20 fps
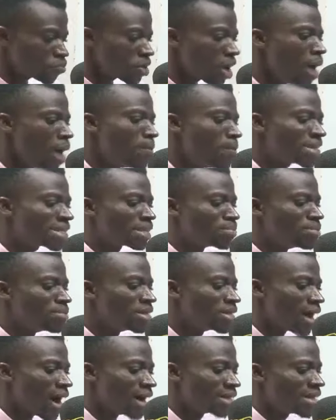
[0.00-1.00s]
I bet
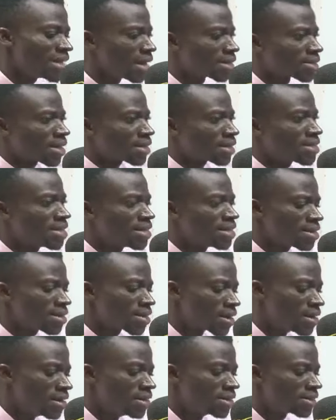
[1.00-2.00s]
me any certain
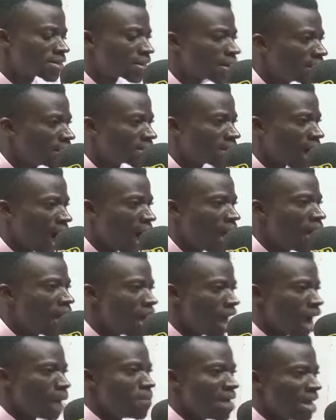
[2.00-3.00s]
clean slate. I
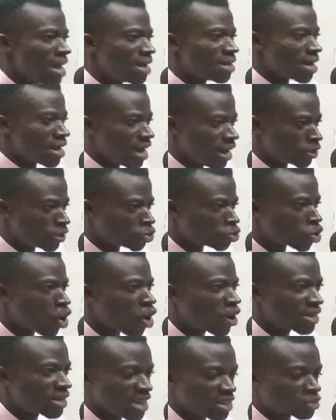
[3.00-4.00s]
bet
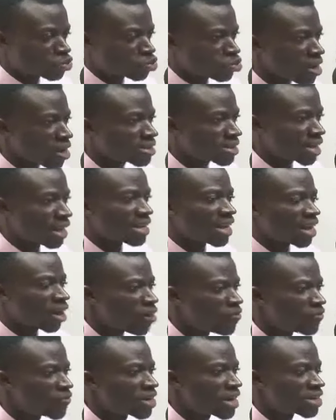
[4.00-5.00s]
enjoy the trust and the
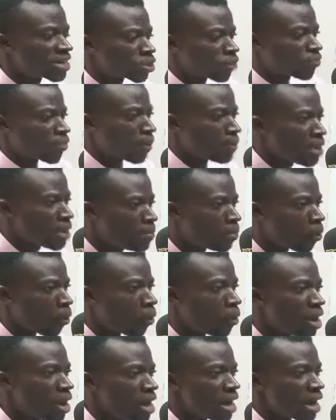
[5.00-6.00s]
confidence of the
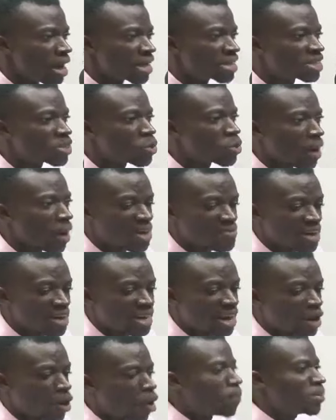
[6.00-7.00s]
people. It whatever
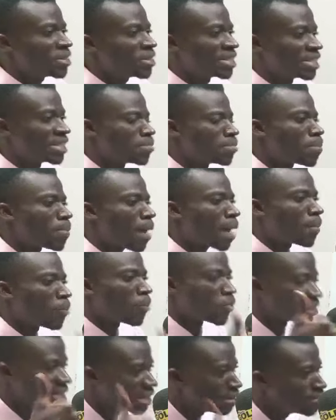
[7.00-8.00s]
the commission ever
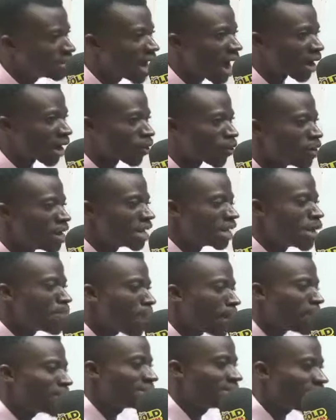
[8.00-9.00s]
want to be, ano
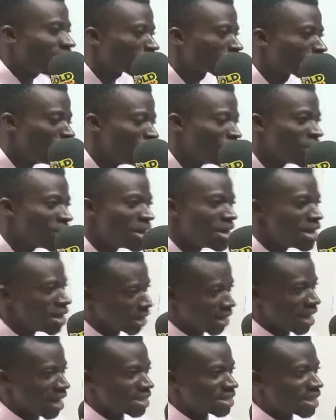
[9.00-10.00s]
nipa bejiatum.
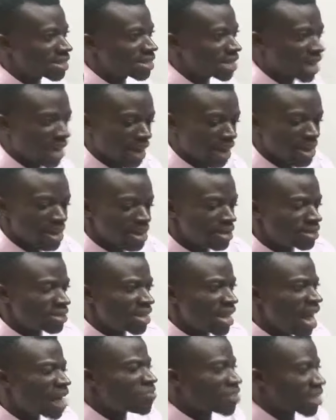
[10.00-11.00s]
Na nyese
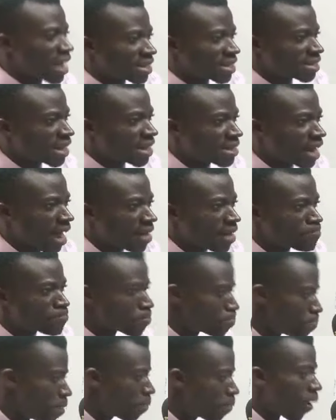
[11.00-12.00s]
they have an agenda.
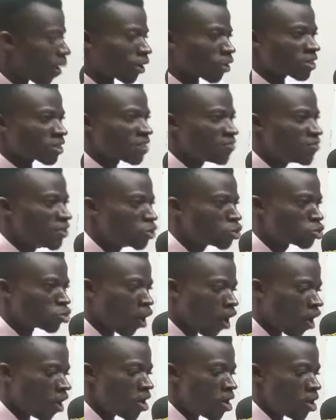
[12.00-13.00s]
People are not even
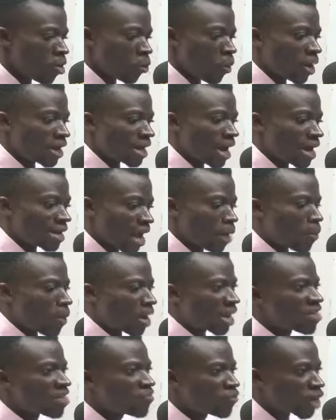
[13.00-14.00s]
sure whether they are
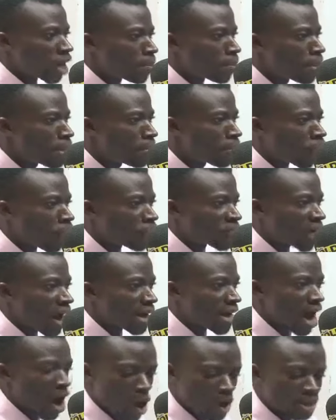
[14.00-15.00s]
working for the people of
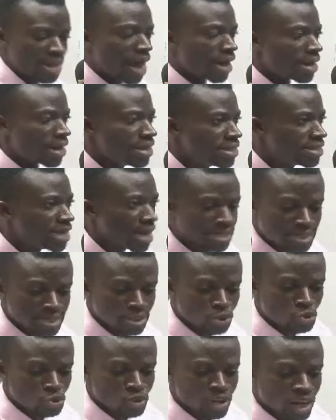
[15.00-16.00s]
Ghana or their allegiance
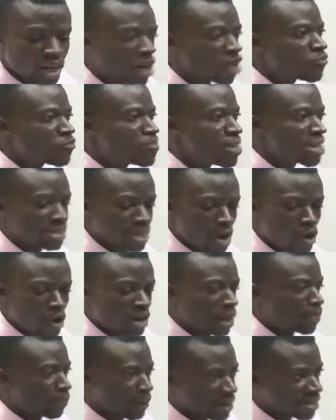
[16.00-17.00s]
is to the government or
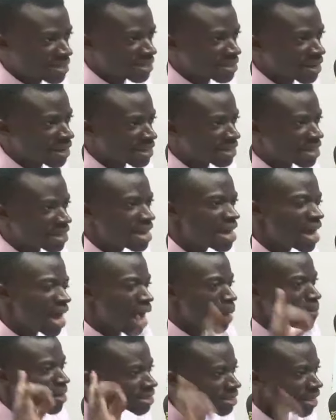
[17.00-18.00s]
the president.
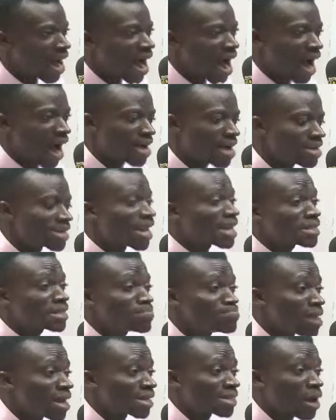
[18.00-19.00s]
Ebasa, it
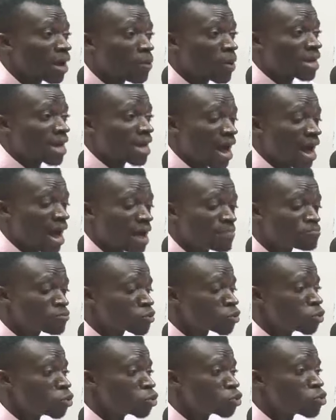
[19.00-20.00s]
doesn't matter whether
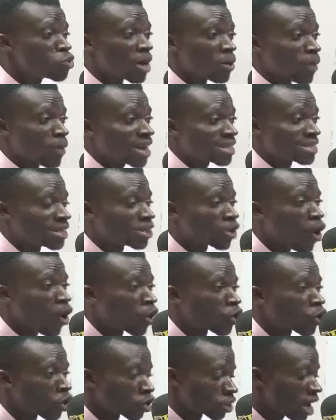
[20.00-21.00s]
you do the right thing
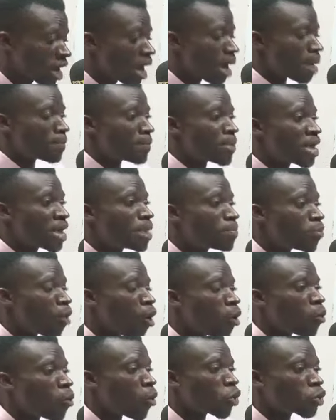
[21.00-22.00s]
or not.
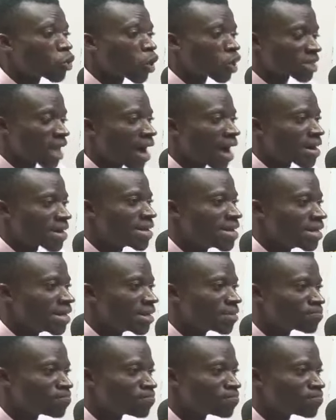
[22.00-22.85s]
People will not agree.